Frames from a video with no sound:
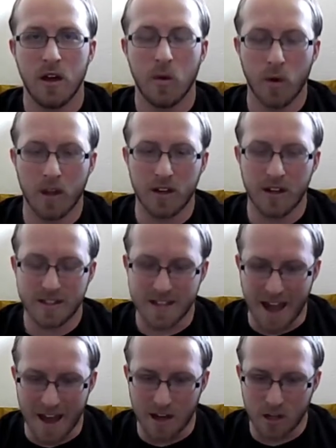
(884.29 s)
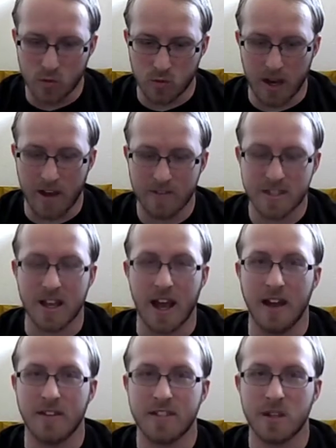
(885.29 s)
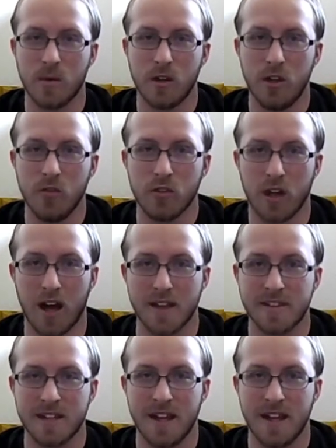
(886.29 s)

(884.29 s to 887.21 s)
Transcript: Whether it's at a graveside of someone you've lost